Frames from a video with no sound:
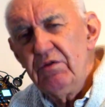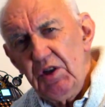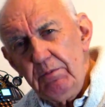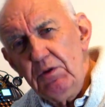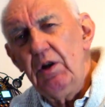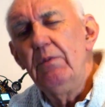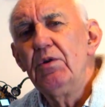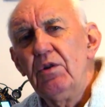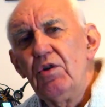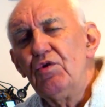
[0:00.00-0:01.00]
and
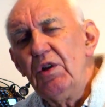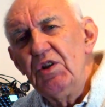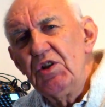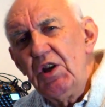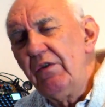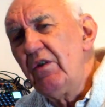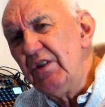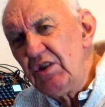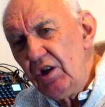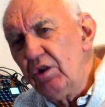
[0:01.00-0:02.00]
sometimes on your transceiver you
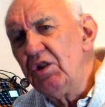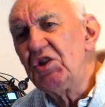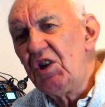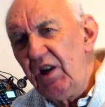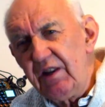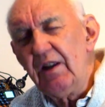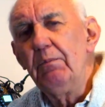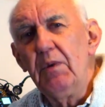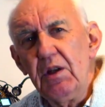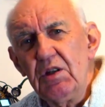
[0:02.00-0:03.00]
actually got to select
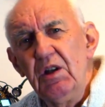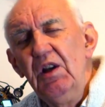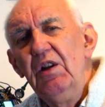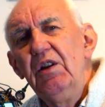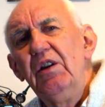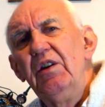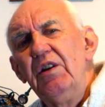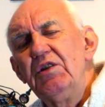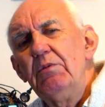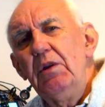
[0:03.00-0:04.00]
that meter
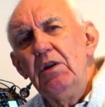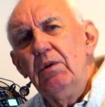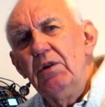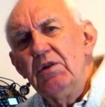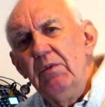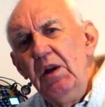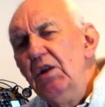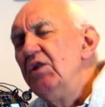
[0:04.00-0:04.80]
as a menu item.